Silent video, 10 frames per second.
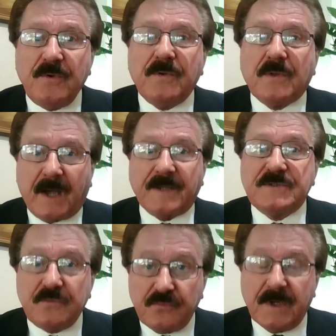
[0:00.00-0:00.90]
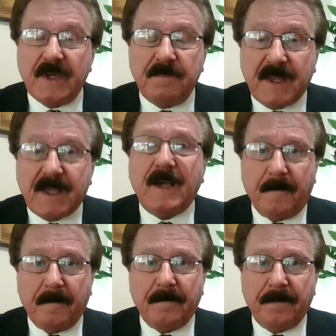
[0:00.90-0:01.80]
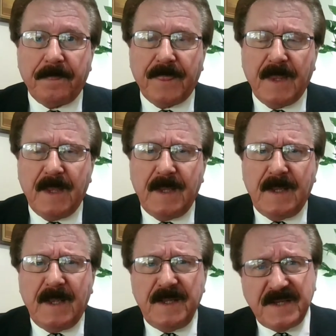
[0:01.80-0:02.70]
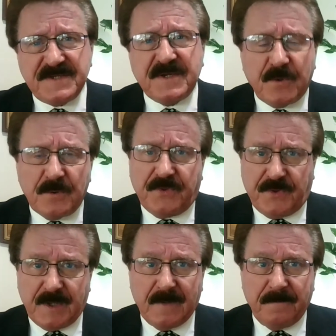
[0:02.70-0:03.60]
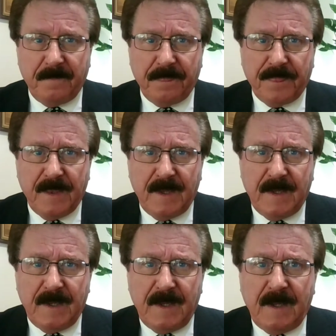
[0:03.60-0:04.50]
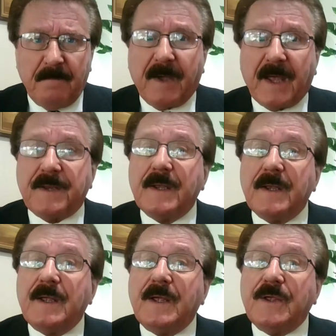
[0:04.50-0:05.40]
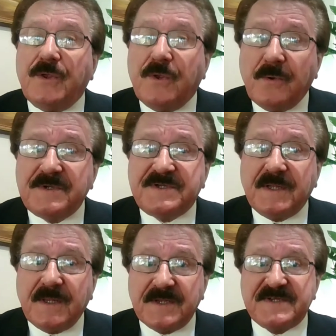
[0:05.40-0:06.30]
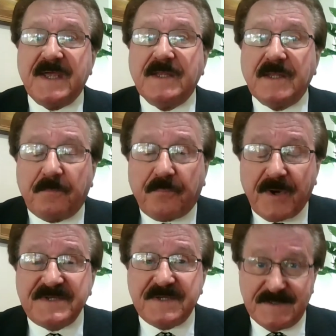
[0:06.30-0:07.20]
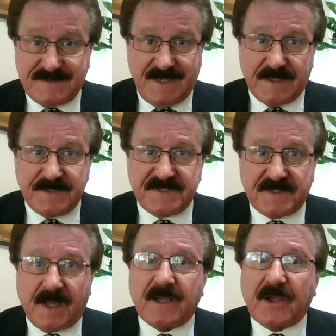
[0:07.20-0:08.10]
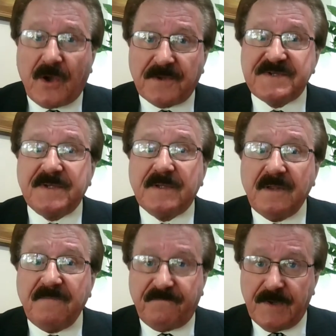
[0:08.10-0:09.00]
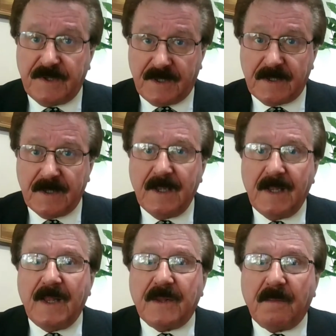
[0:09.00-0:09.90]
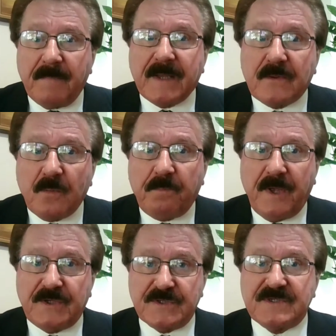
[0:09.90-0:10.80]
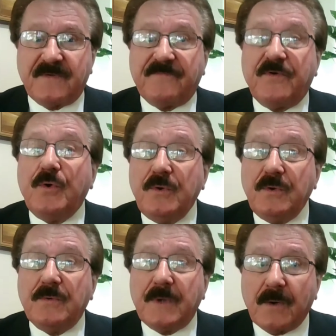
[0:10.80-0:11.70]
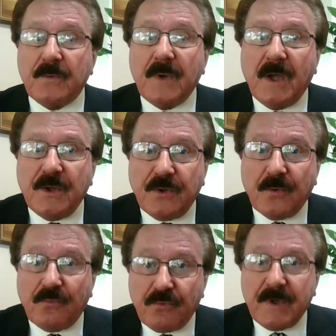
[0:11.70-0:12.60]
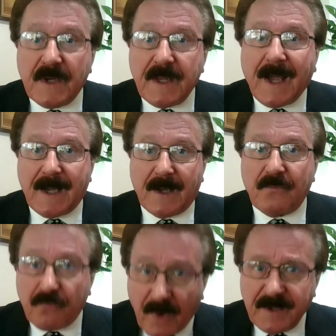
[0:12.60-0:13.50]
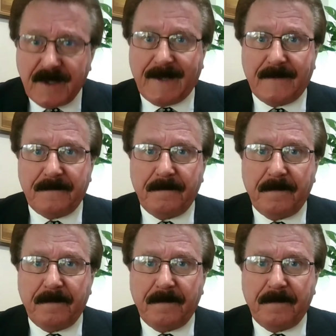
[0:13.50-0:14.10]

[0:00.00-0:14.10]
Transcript: you'd like to really become. And that's a good thing. But using this in the present tense, like constantly feeding the mental pictures of who you know you really are right now,